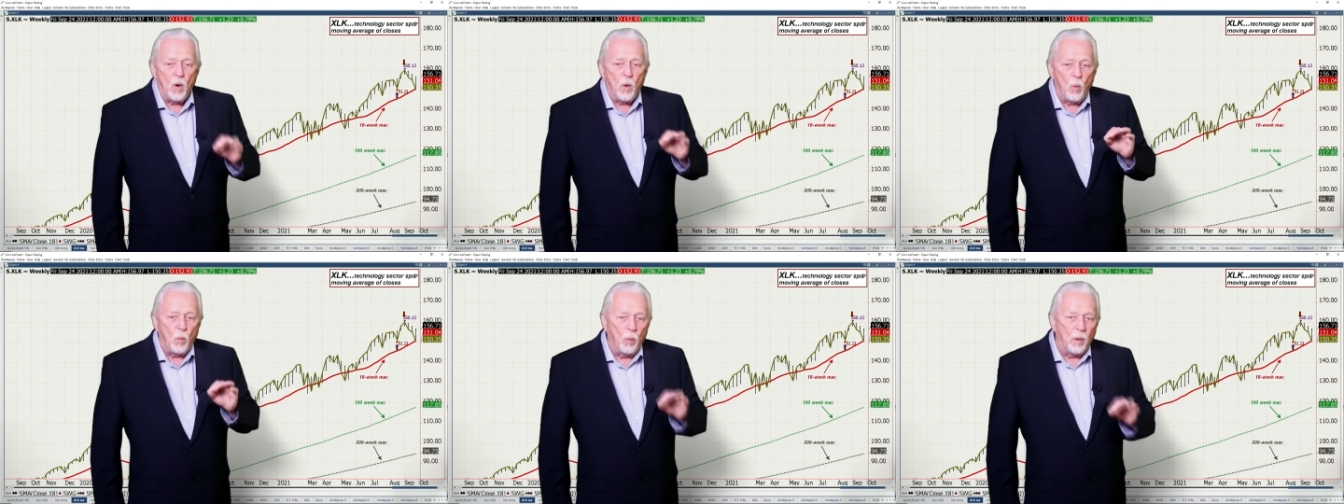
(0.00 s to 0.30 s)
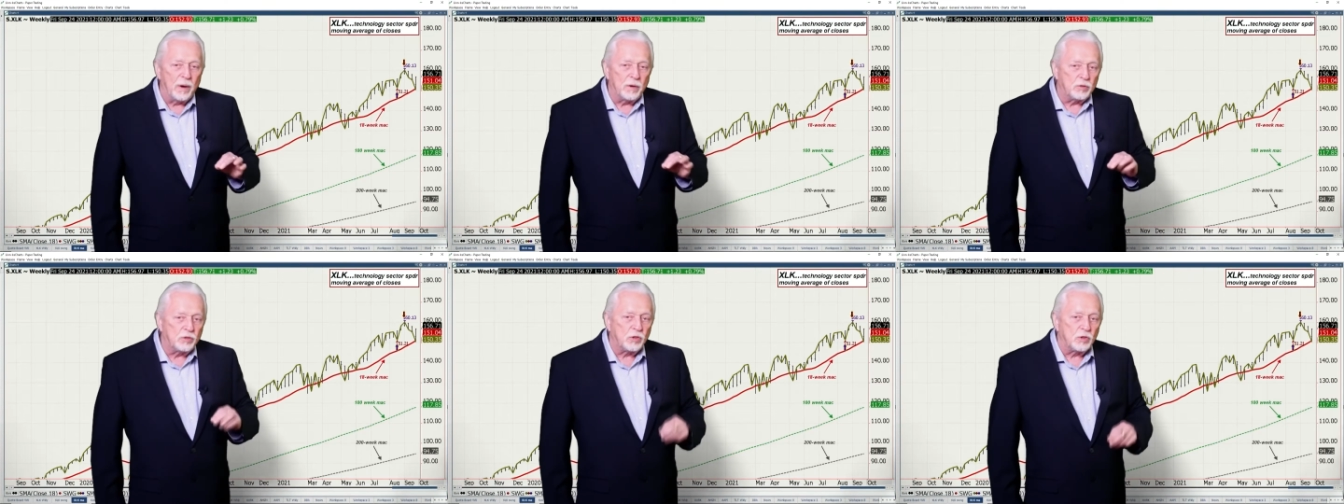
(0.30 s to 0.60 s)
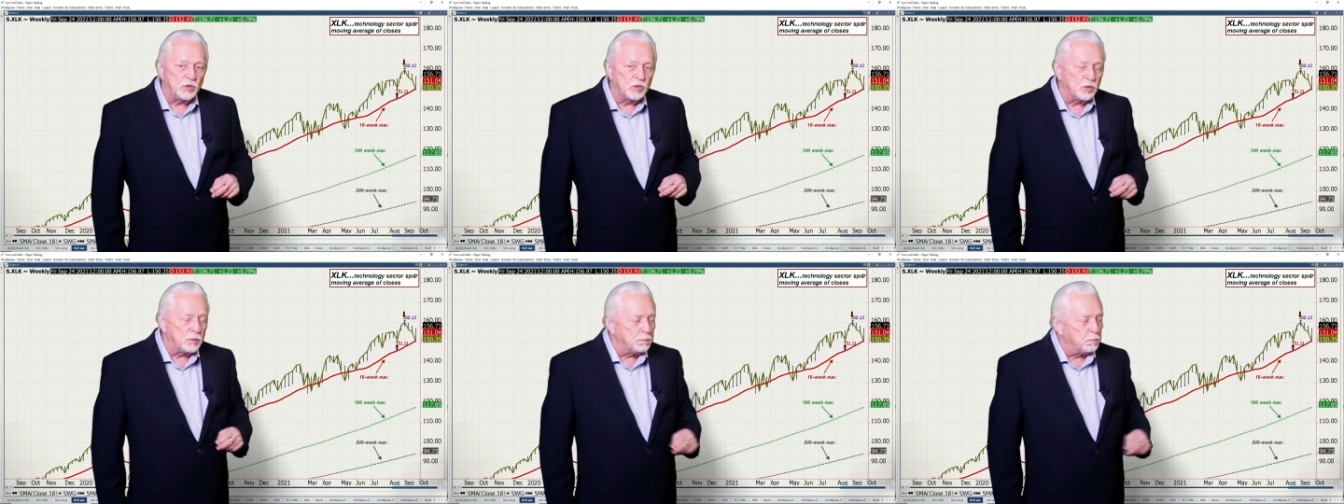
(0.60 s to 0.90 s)
Where's the
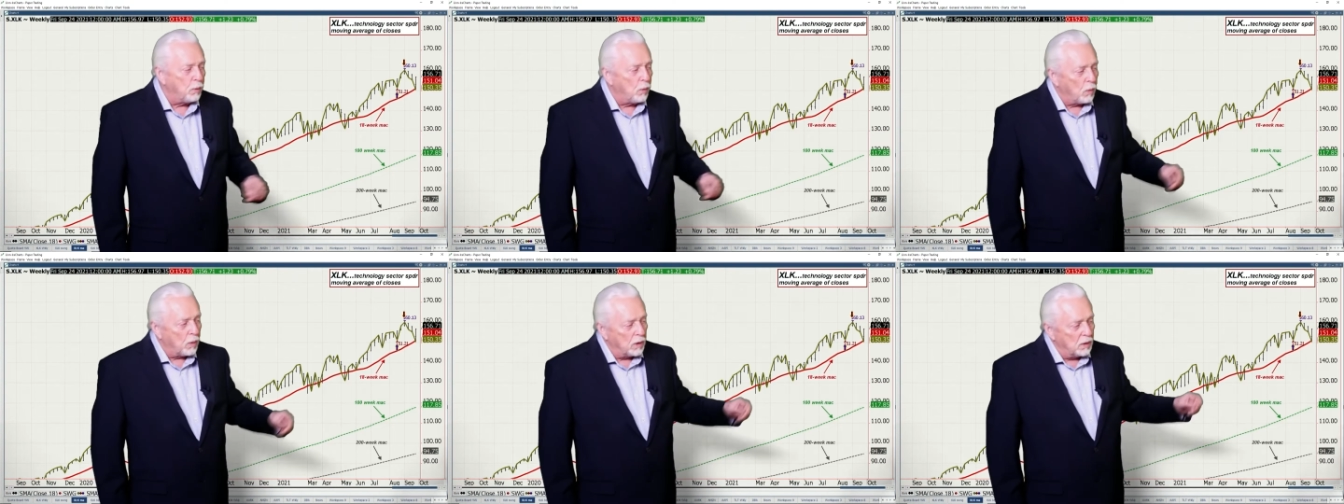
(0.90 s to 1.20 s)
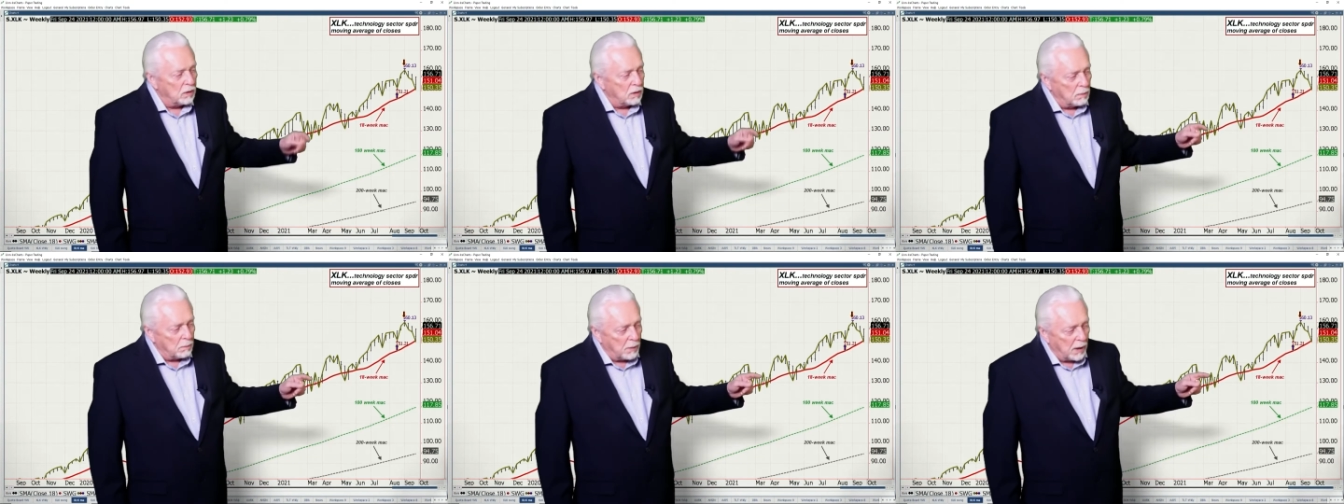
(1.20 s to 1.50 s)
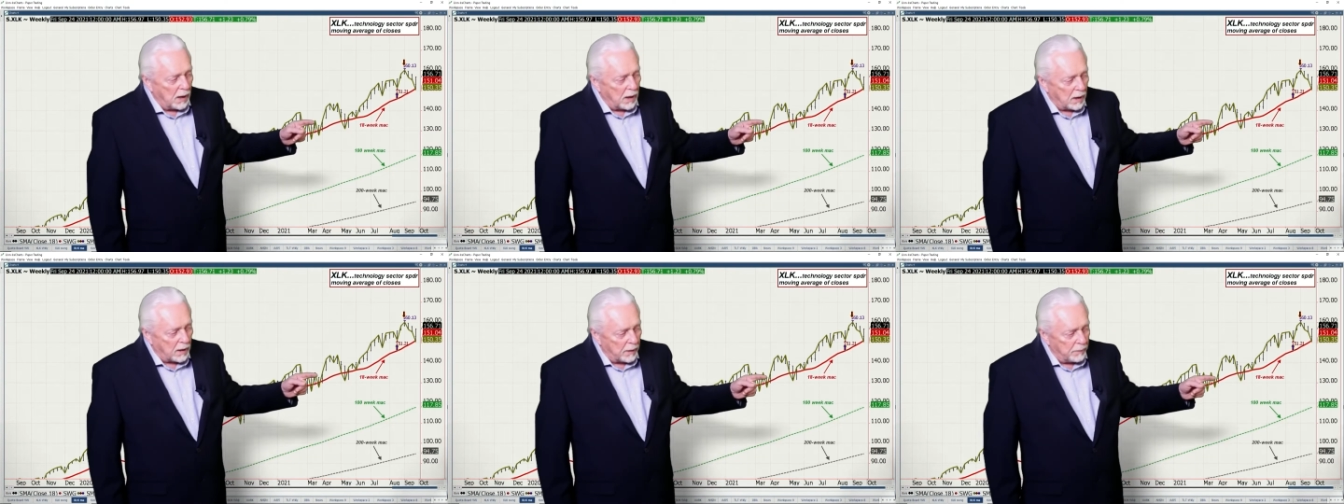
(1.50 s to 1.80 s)
support in the
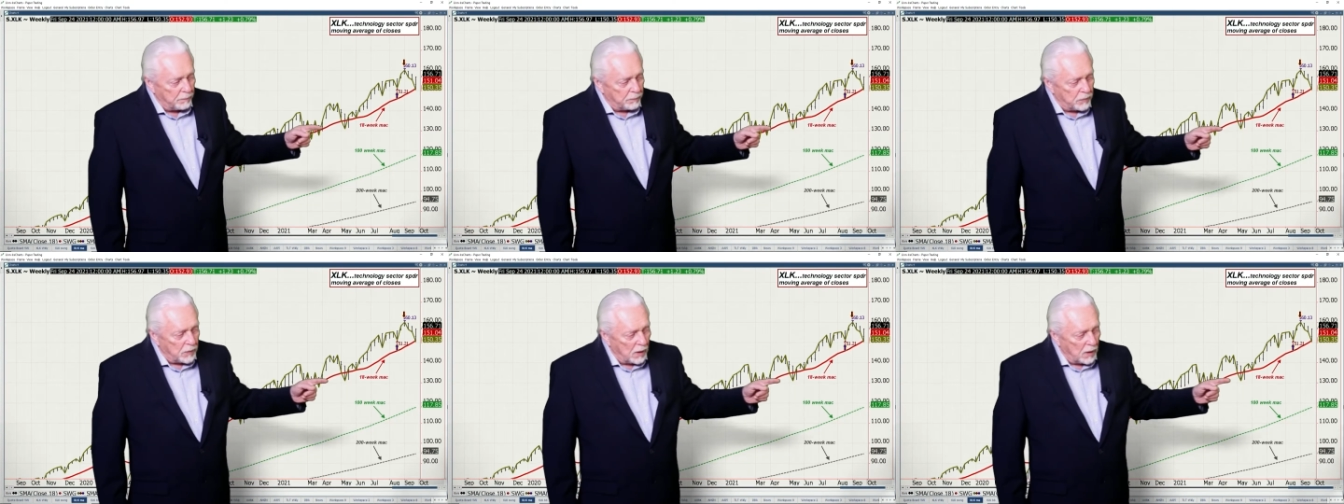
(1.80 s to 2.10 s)
market?